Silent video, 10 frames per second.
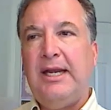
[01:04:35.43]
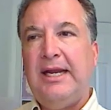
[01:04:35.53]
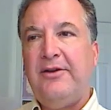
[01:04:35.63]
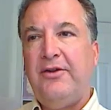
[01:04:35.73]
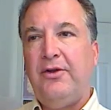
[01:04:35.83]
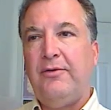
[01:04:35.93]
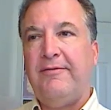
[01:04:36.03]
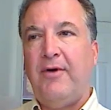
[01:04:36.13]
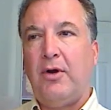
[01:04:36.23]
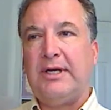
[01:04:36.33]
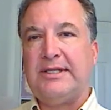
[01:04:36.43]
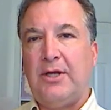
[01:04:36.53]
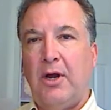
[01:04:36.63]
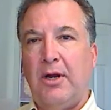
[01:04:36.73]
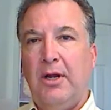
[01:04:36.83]
you need to
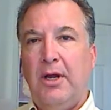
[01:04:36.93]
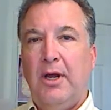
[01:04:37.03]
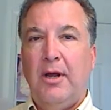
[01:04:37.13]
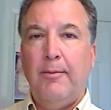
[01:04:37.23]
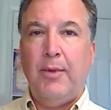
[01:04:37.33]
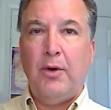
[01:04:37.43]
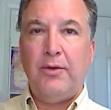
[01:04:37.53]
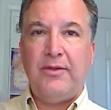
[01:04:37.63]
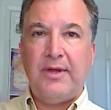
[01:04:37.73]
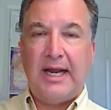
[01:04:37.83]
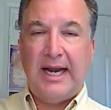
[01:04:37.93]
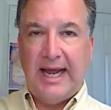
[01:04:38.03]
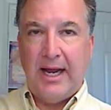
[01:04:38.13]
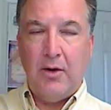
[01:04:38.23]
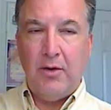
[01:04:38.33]
focus on both the
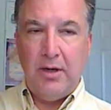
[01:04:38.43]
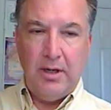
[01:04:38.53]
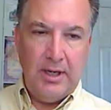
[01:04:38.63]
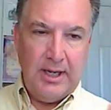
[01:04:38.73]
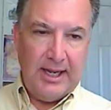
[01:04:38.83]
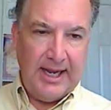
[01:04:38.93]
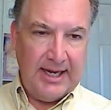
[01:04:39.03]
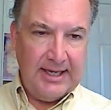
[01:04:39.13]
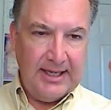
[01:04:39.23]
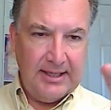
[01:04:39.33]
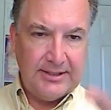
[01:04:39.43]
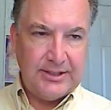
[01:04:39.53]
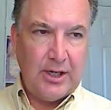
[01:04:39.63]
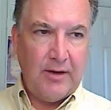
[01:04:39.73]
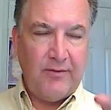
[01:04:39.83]
cloud and then
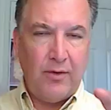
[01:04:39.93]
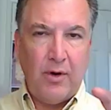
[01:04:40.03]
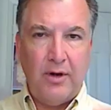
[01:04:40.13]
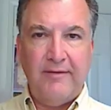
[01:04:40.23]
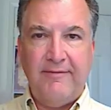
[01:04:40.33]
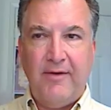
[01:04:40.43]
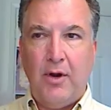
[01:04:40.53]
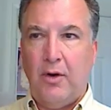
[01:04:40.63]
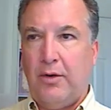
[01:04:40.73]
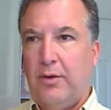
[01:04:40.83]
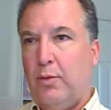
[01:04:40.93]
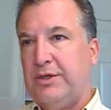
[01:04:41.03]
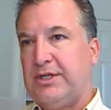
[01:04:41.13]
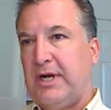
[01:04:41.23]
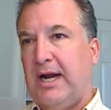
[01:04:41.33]
the software on the phone.
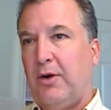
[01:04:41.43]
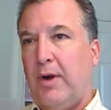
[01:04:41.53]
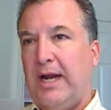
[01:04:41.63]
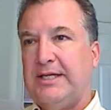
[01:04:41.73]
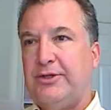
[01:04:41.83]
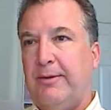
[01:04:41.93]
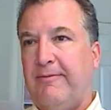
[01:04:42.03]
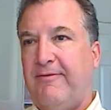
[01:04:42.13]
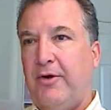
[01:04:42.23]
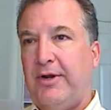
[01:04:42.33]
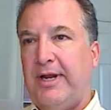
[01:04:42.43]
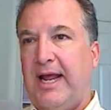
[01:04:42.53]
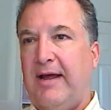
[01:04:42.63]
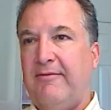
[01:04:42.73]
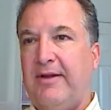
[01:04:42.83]
Which kind of Grandstream phone
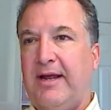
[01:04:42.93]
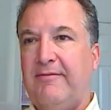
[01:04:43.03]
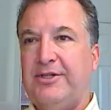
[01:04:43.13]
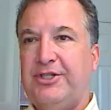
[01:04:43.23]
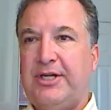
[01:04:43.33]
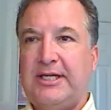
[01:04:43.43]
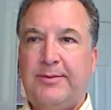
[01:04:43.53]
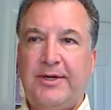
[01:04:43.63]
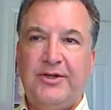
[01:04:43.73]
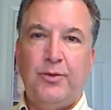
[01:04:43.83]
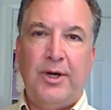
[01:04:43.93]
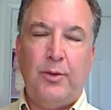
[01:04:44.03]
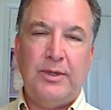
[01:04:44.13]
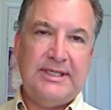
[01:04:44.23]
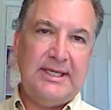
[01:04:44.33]
do you have? Do you have a GXP
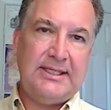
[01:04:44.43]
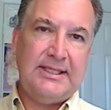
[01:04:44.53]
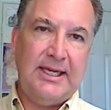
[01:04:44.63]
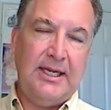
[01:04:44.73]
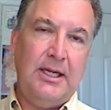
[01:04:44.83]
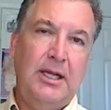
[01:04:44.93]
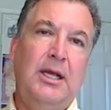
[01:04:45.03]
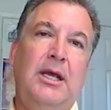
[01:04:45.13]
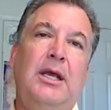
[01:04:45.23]
2160?